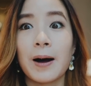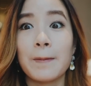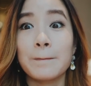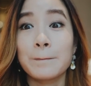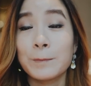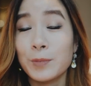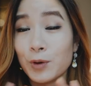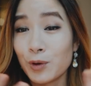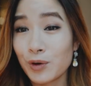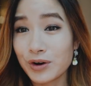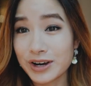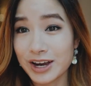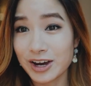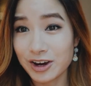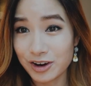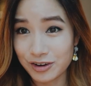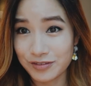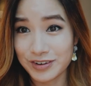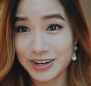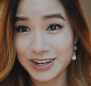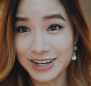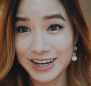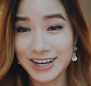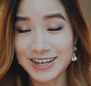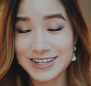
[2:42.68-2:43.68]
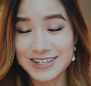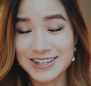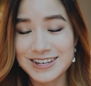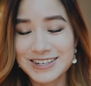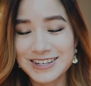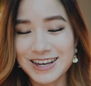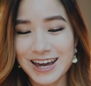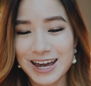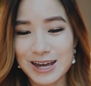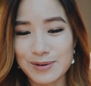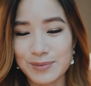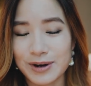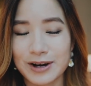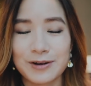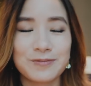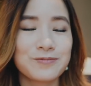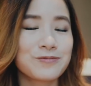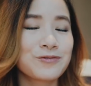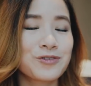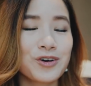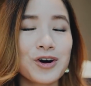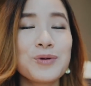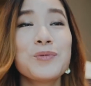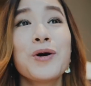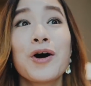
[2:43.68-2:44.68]
more COVID cases came
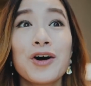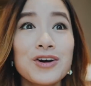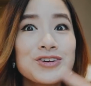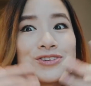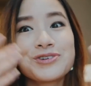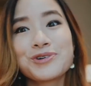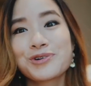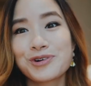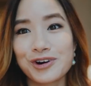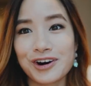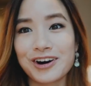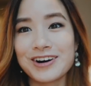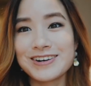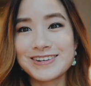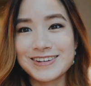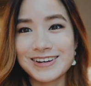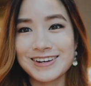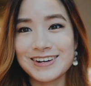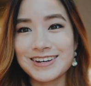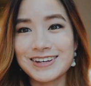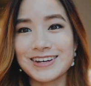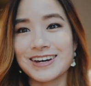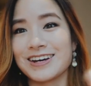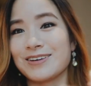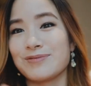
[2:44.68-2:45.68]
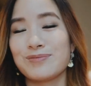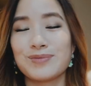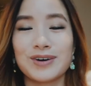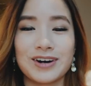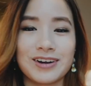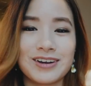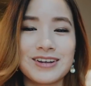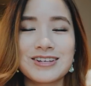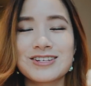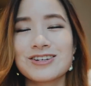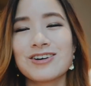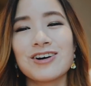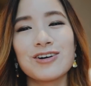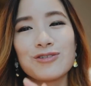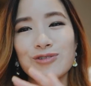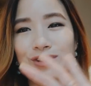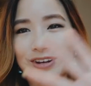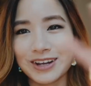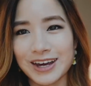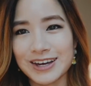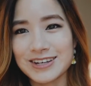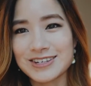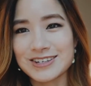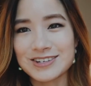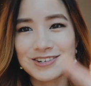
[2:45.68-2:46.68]
up from hotel quarantine again, but it's not
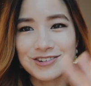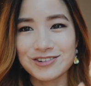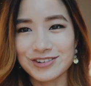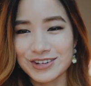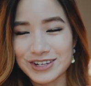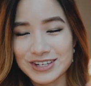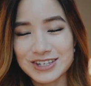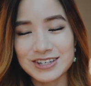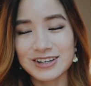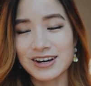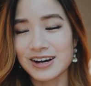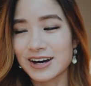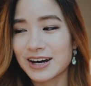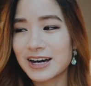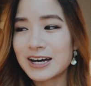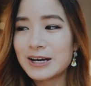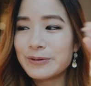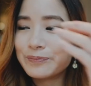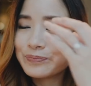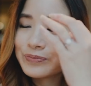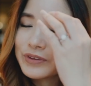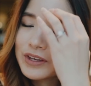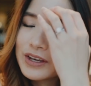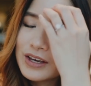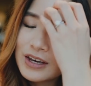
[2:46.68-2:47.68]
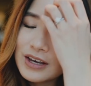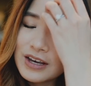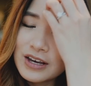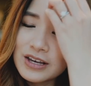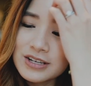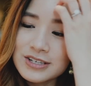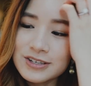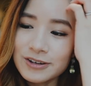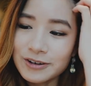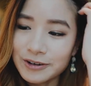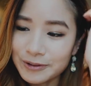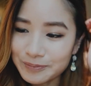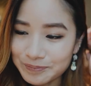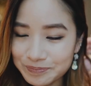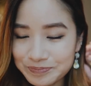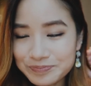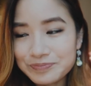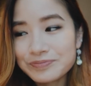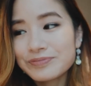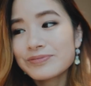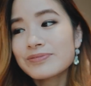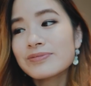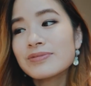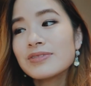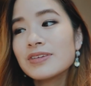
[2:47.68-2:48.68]
related to this guy. So
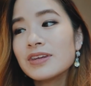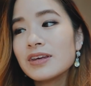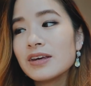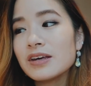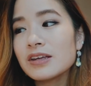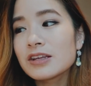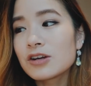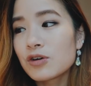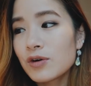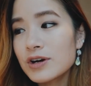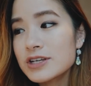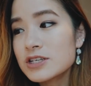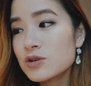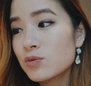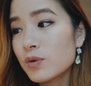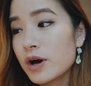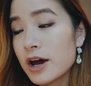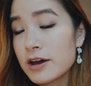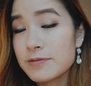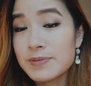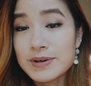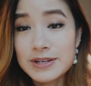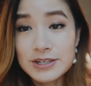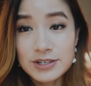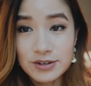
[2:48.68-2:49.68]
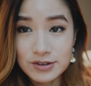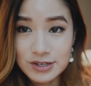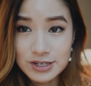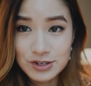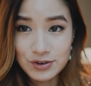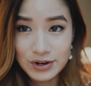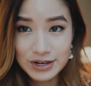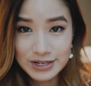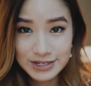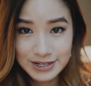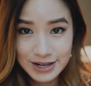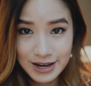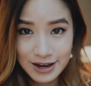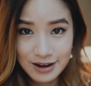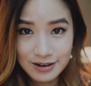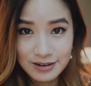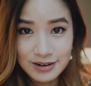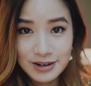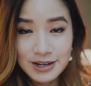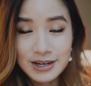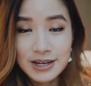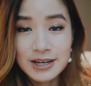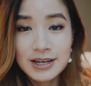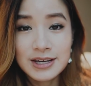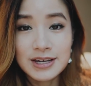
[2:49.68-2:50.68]
the reason why I've been so stressed out
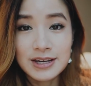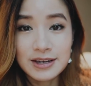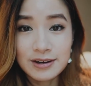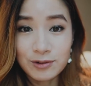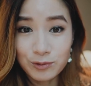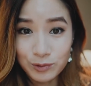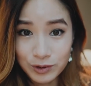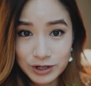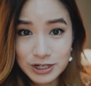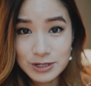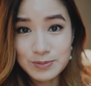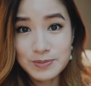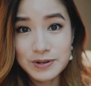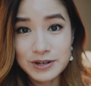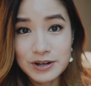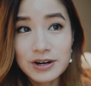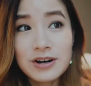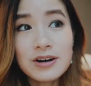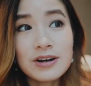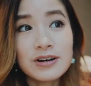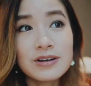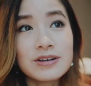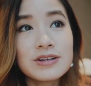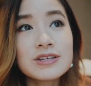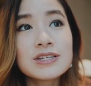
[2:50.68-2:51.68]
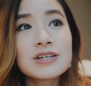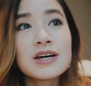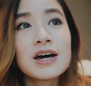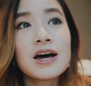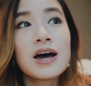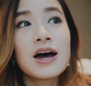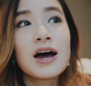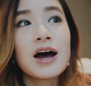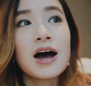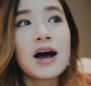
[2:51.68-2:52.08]
was because